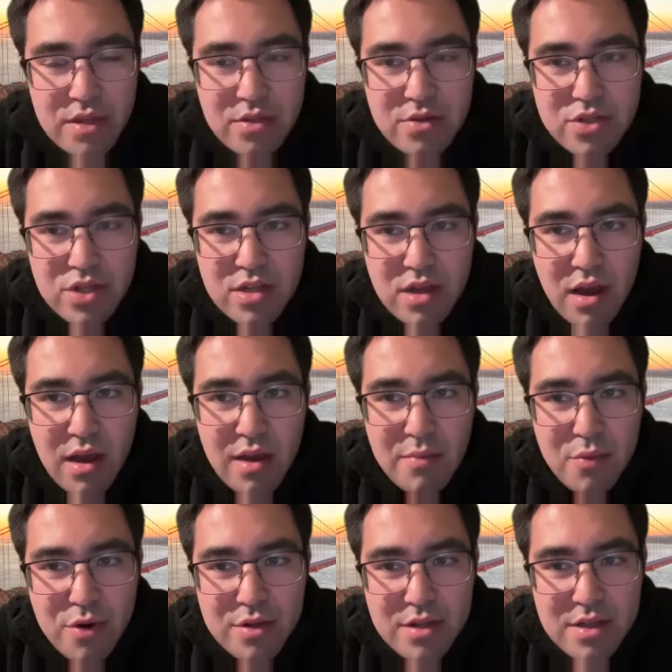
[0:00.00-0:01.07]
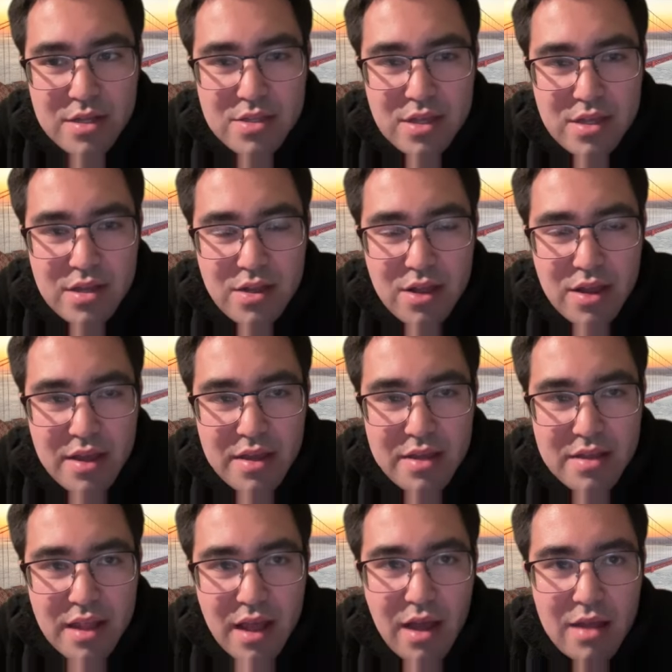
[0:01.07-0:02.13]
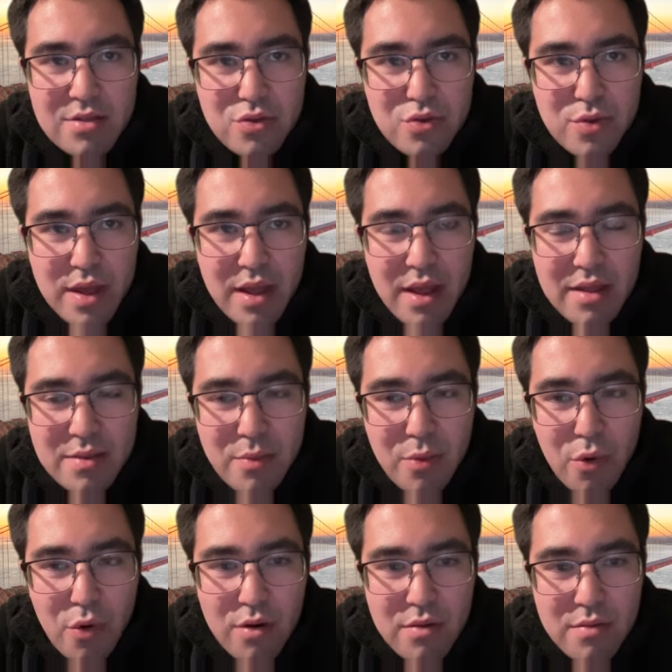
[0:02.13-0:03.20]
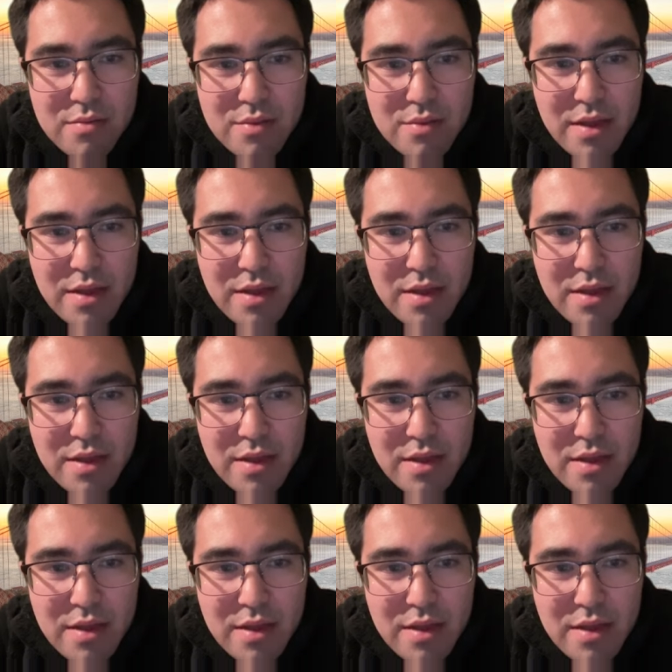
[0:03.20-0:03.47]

think there's a time when he's going to like not do that anymore?